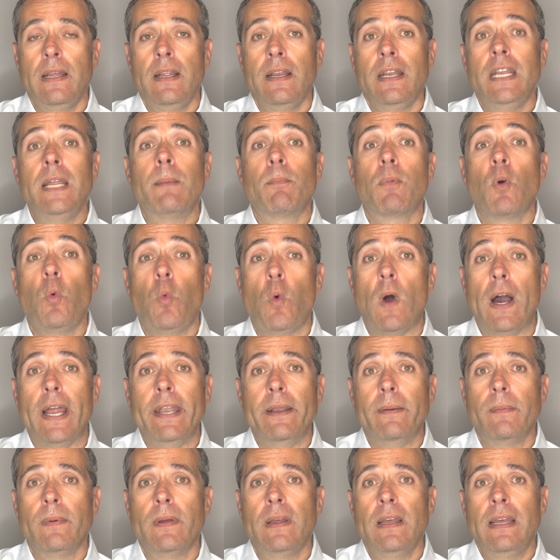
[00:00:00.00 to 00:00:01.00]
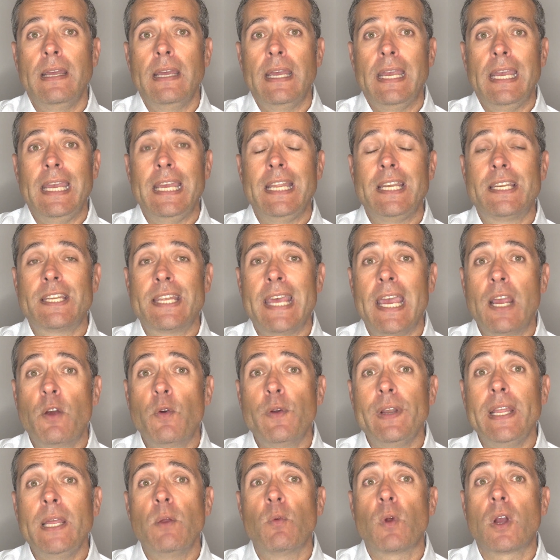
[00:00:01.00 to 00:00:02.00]
Number 1,
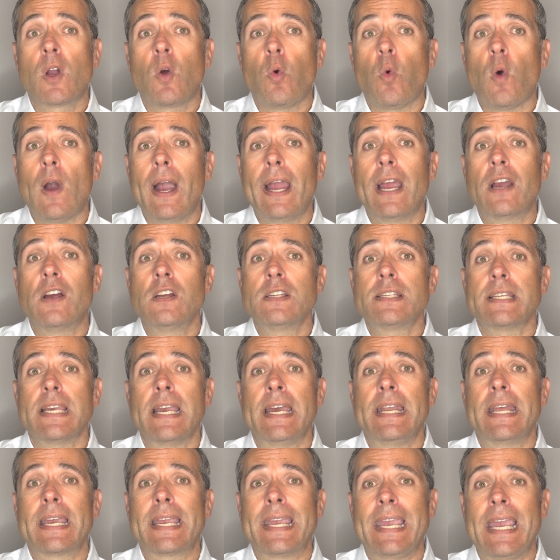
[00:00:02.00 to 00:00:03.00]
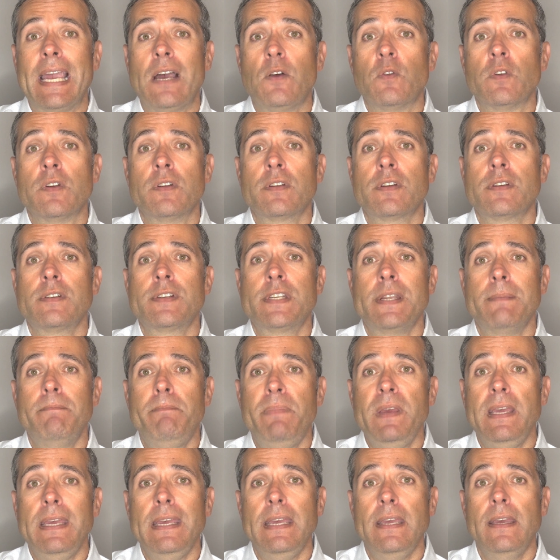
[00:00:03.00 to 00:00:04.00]
integrity requires an accountant to
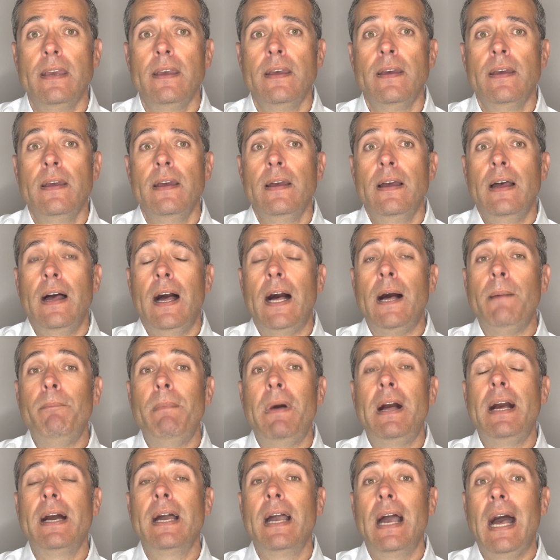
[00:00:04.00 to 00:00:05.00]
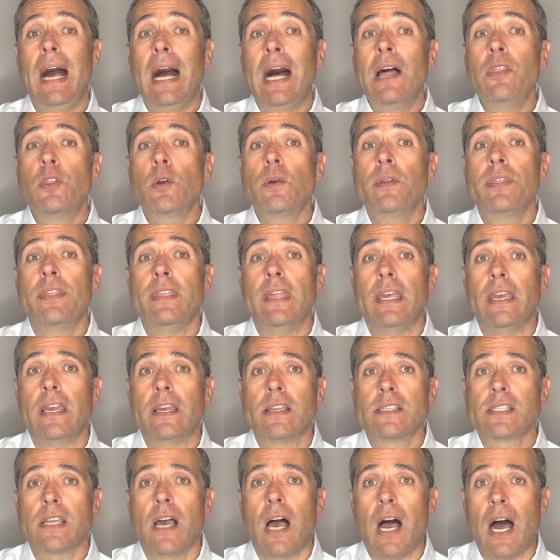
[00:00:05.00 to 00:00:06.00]
be, among other
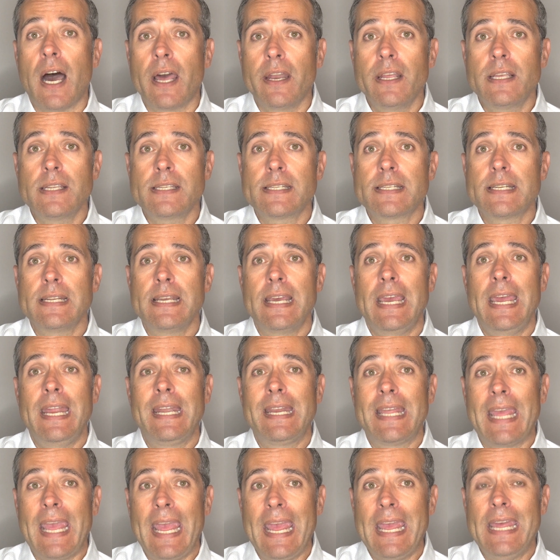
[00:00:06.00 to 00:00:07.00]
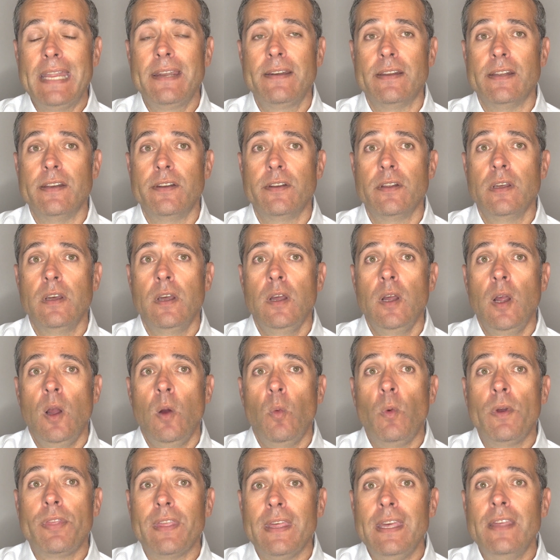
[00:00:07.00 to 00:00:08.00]
things, honest and candid
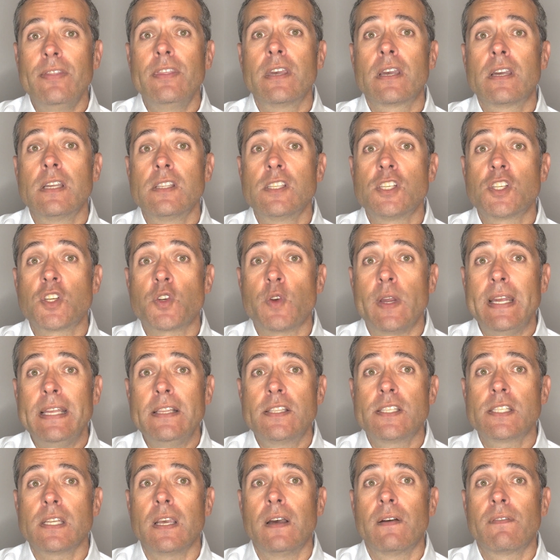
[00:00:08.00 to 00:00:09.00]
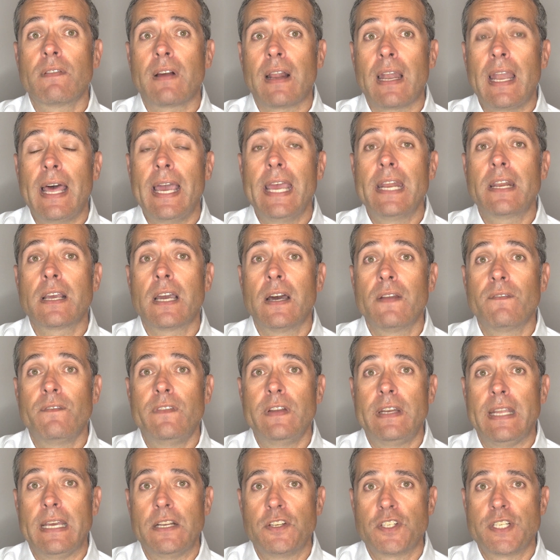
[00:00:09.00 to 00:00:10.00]
within the constraints of client
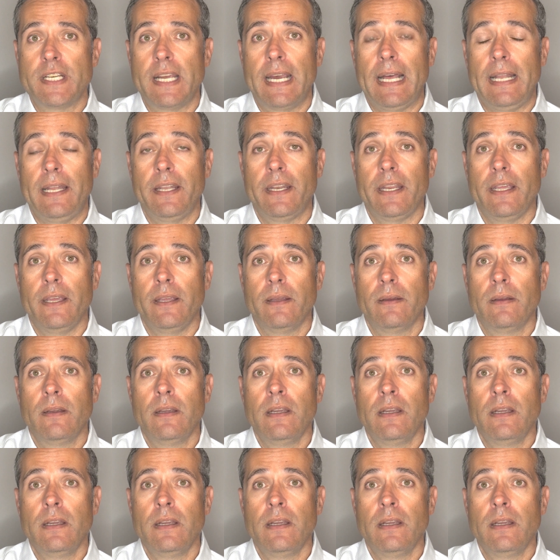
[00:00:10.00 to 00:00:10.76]
confidentiality.